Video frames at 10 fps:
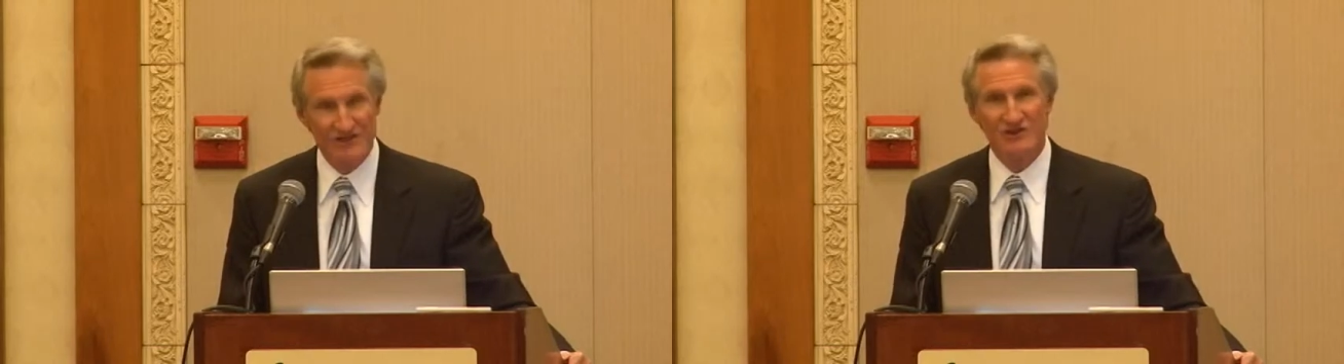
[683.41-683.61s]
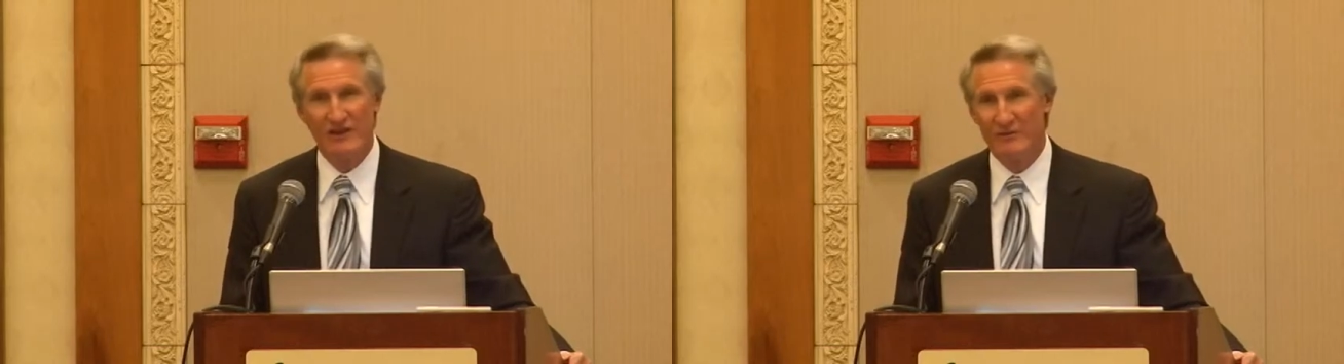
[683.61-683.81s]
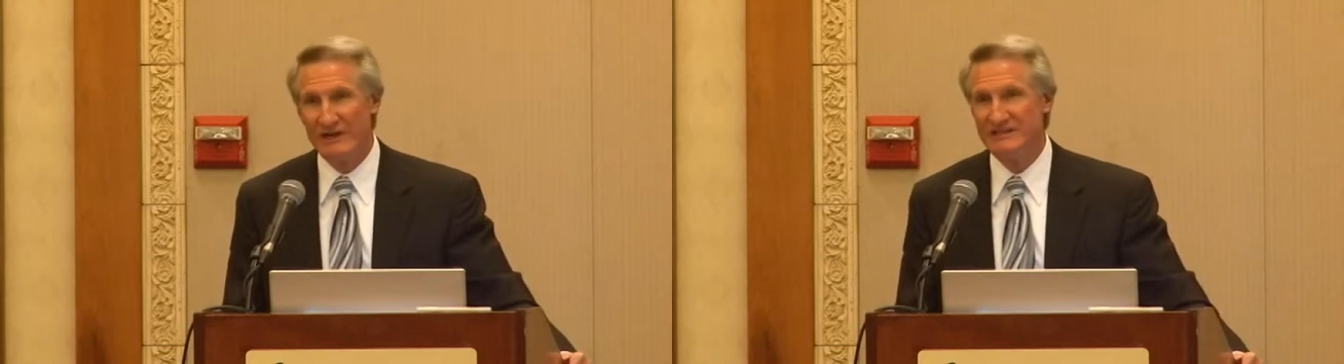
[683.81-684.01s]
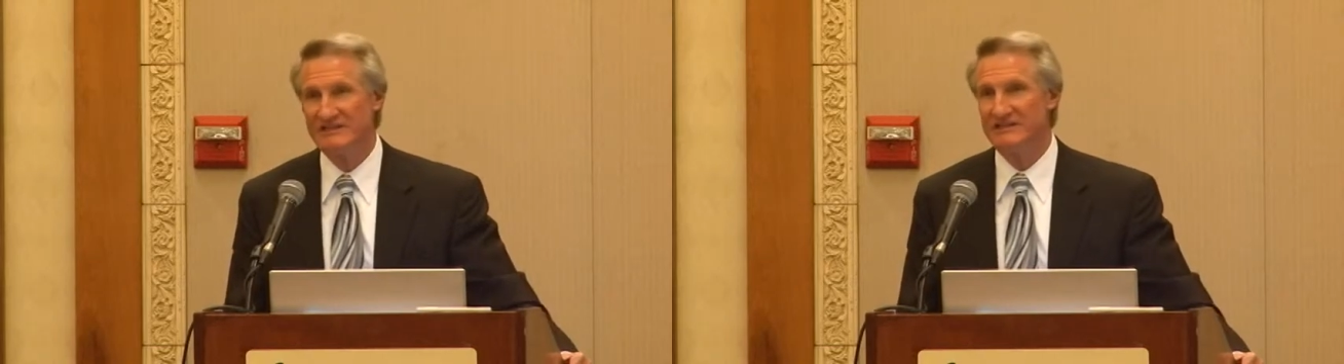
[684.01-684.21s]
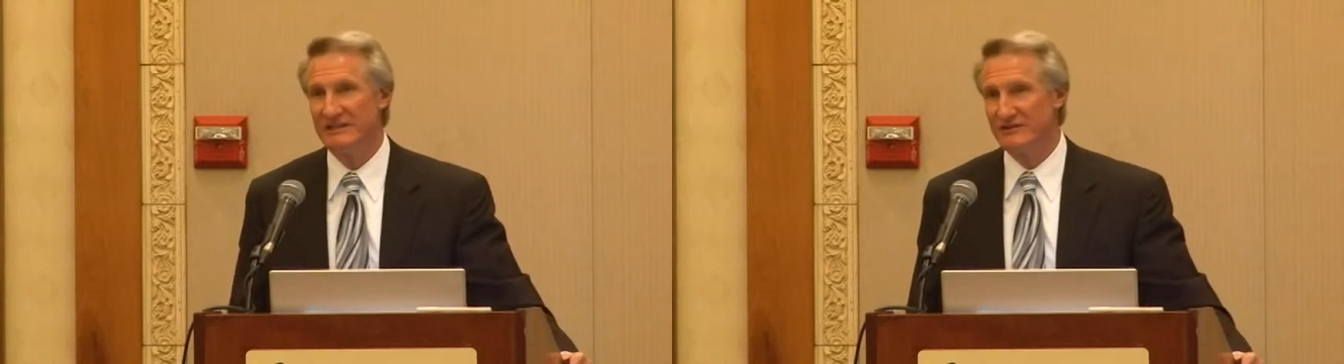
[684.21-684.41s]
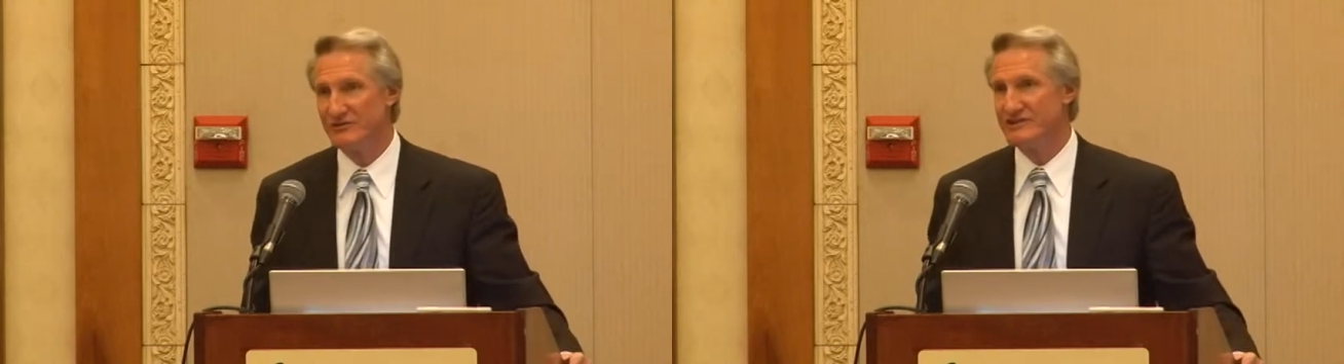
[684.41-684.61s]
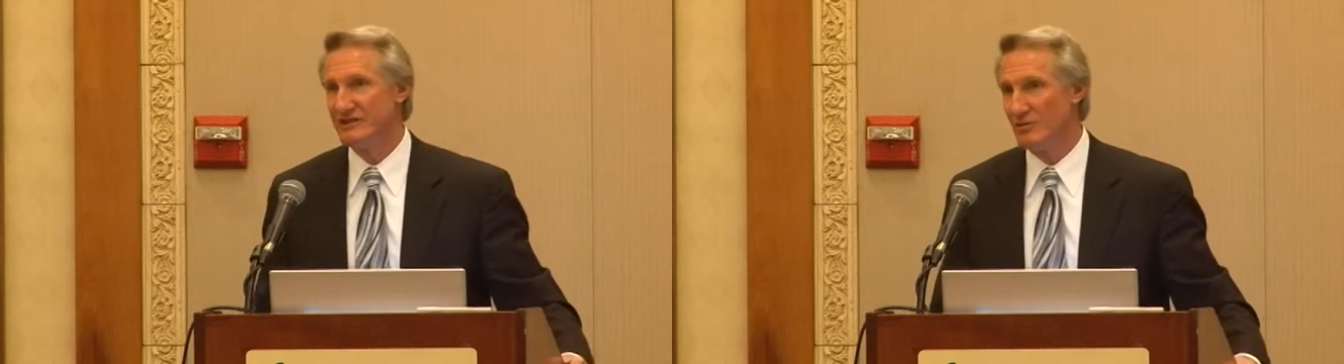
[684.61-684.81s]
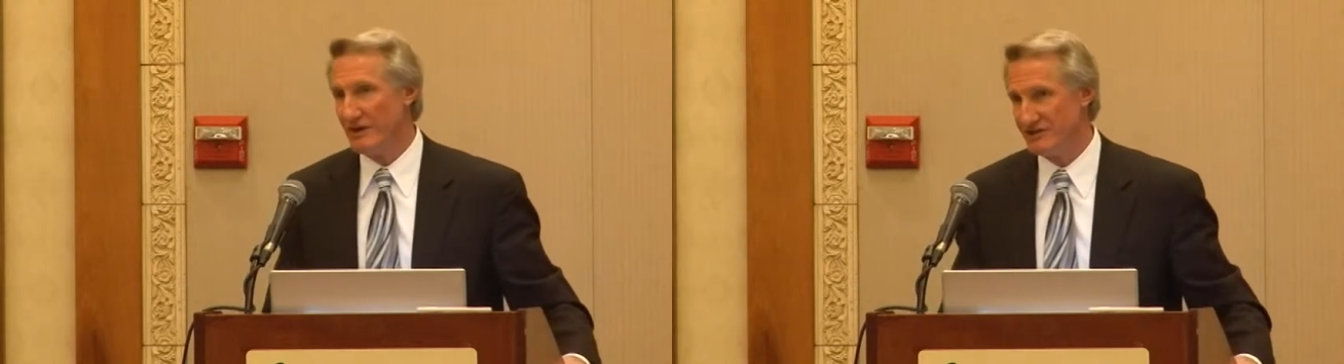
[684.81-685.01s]
So that raises an
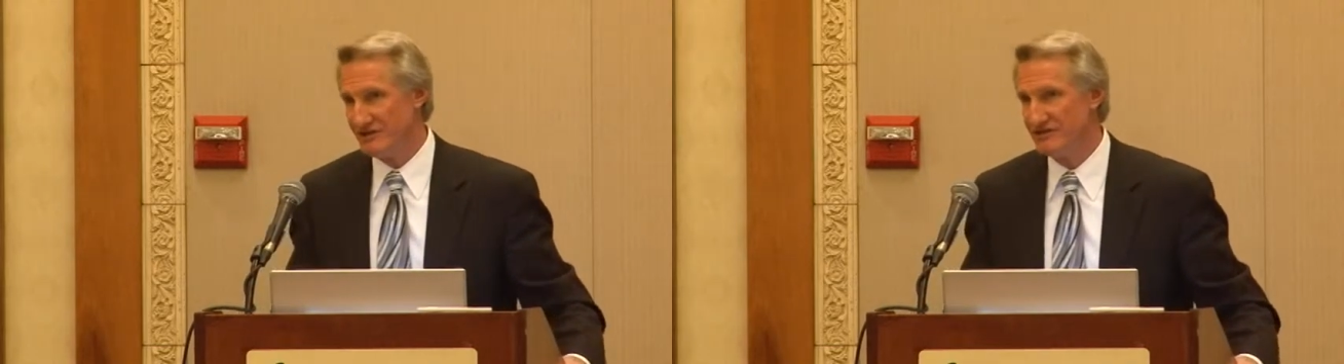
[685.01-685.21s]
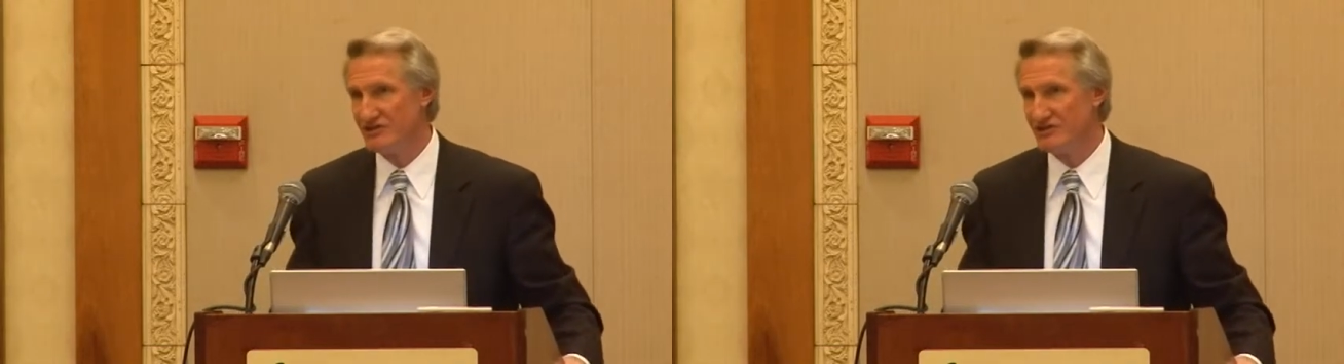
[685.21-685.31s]
interesting question.